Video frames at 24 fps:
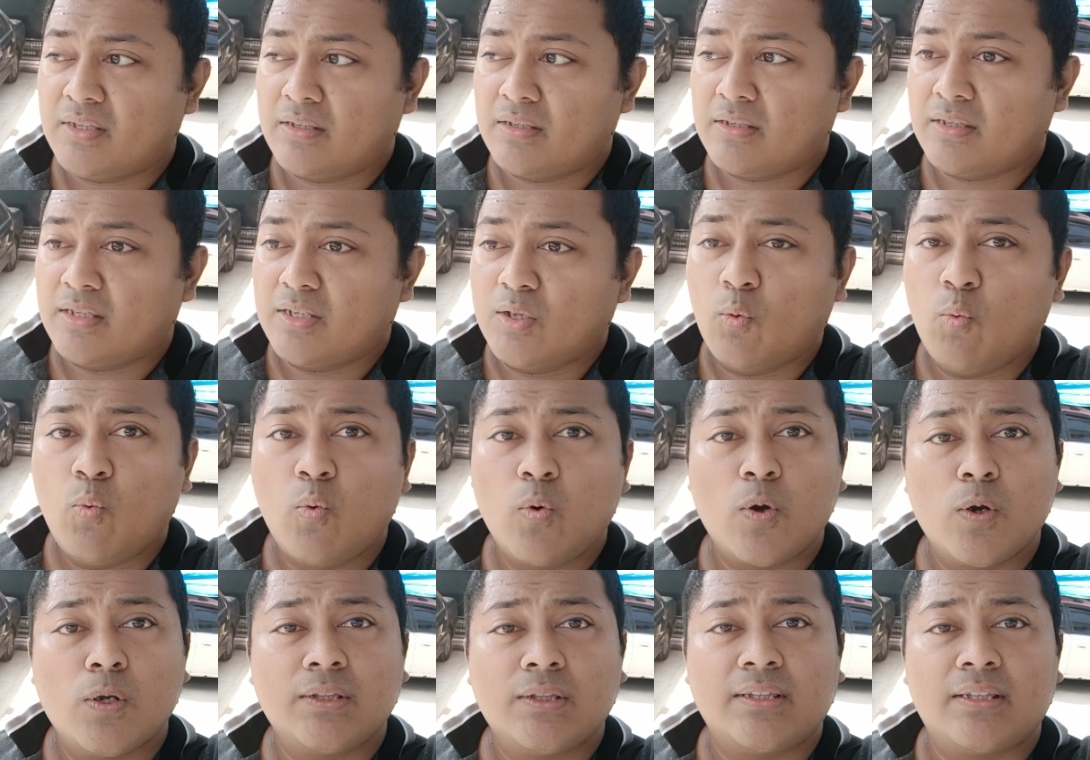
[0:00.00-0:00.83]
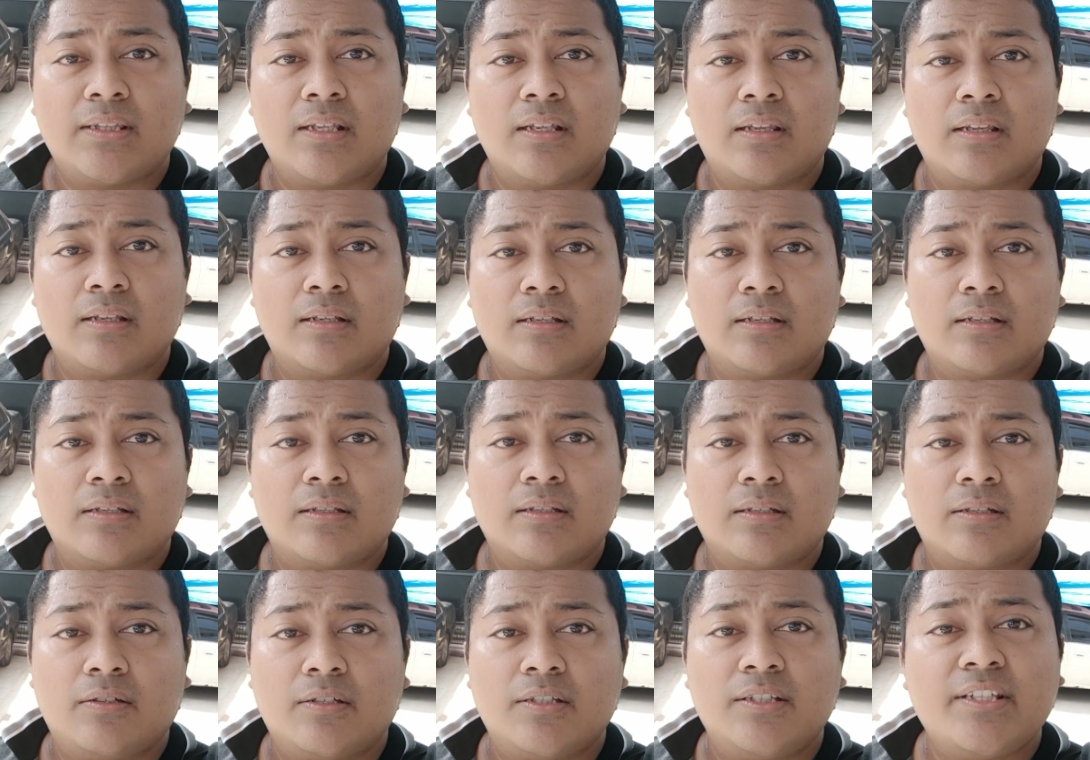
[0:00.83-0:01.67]
the world
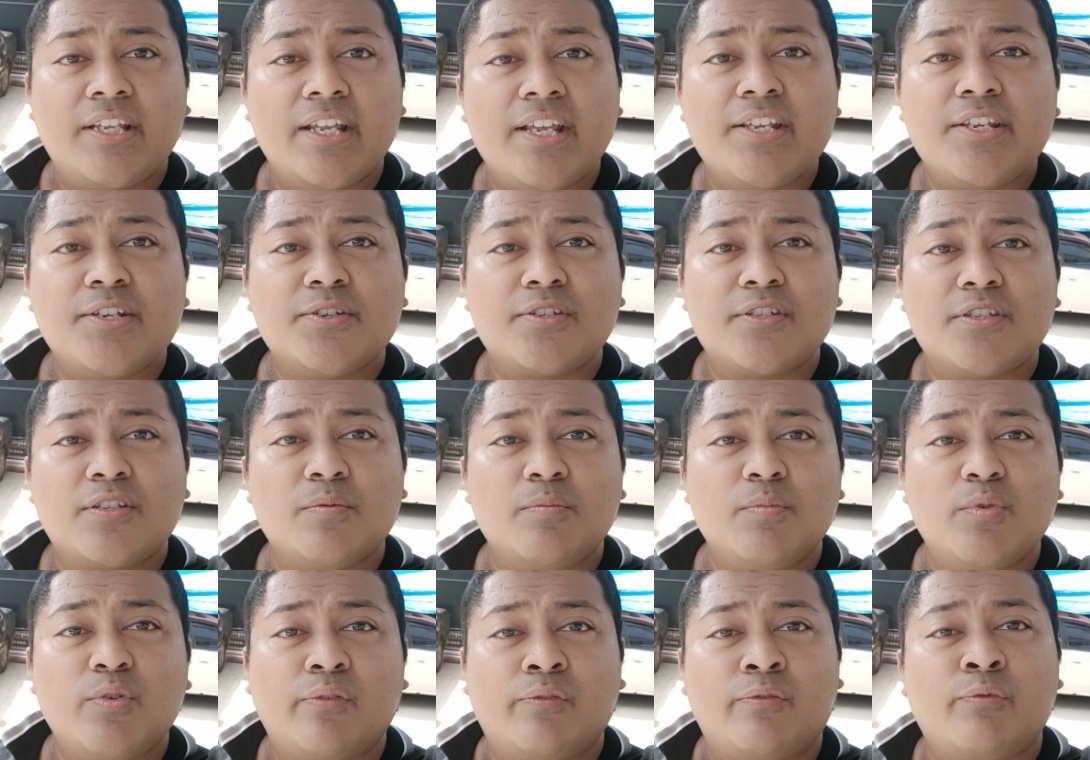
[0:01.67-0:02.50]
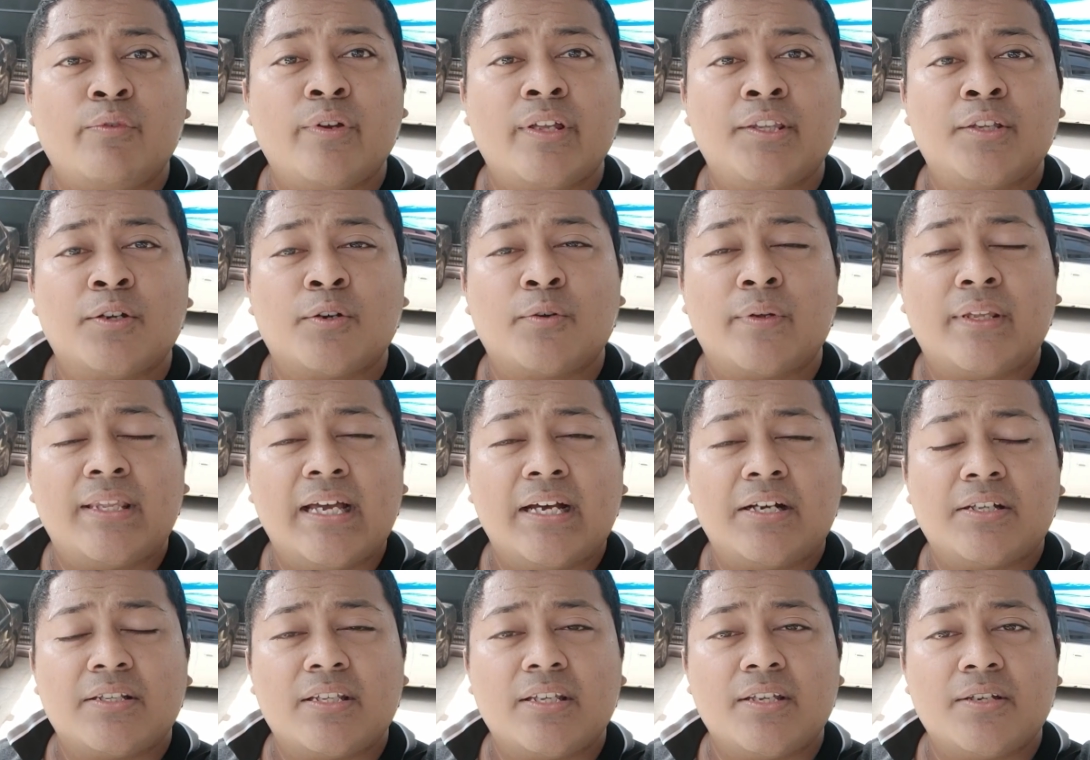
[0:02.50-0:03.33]
continues to move with or
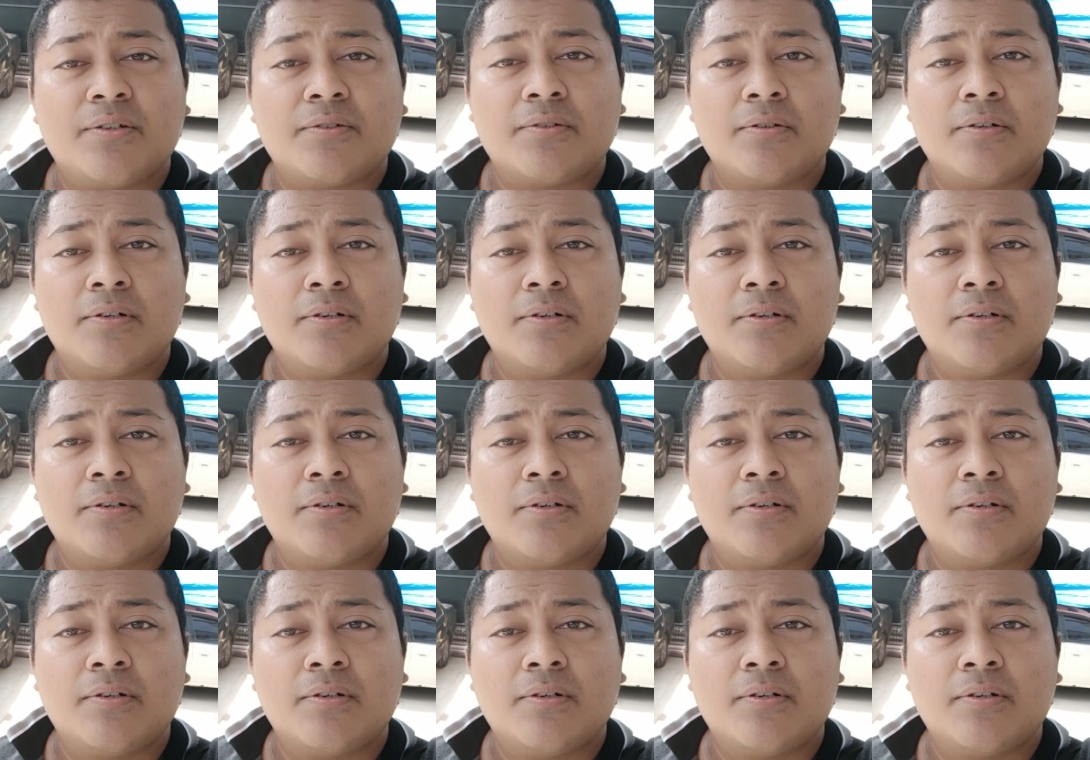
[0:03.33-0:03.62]
without you.